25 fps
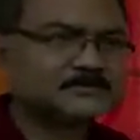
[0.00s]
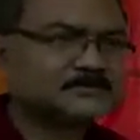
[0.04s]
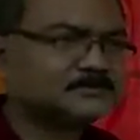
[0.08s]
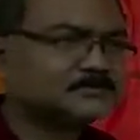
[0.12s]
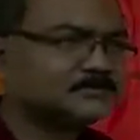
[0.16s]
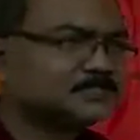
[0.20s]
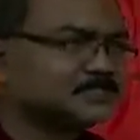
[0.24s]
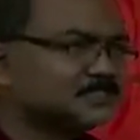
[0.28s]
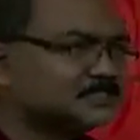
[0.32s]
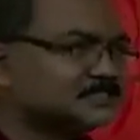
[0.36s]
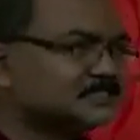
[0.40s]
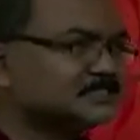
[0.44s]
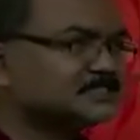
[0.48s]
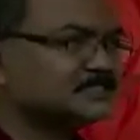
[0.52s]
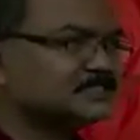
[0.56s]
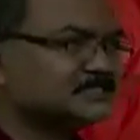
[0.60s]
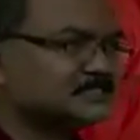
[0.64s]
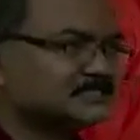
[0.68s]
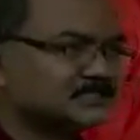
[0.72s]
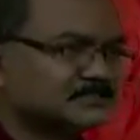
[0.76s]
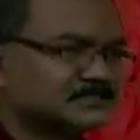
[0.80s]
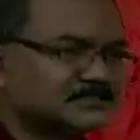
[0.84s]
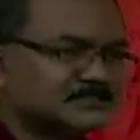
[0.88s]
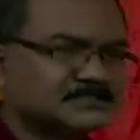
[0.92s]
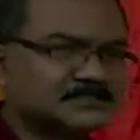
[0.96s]
3
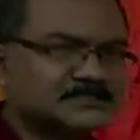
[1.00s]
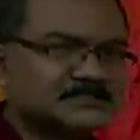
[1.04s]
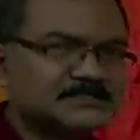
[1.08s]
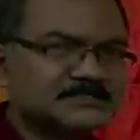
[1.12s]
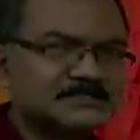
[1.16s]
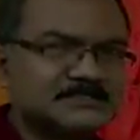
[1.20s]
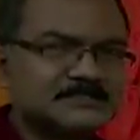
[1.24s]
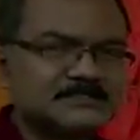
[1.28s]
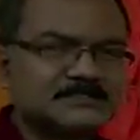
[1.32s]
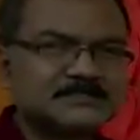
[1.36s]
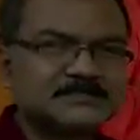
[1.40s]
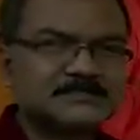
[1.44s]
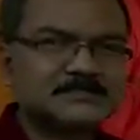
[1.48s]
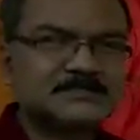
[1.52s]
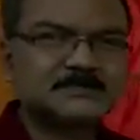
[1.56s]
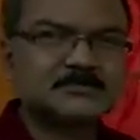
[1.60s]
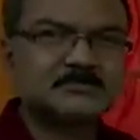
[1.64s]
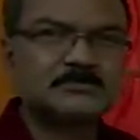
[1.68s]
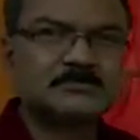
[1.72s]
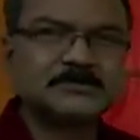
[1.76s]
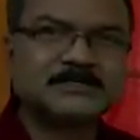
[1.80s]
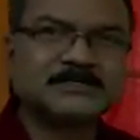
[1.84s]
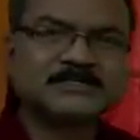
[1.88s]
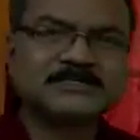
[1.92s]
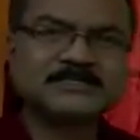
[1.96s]
sisters
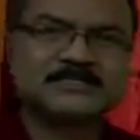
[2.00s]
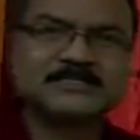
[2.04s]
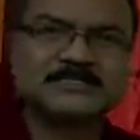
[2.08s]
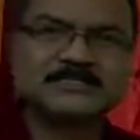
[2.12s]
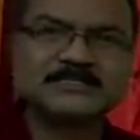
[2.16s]
were